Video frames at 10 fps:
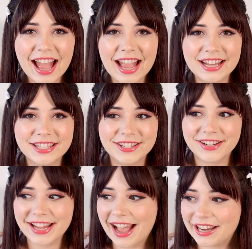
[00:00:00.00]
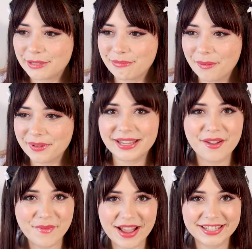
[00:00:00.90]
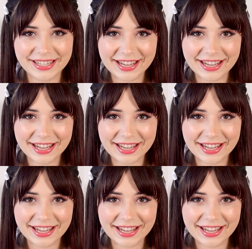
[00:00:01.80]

And so, yeah, I should probably get back to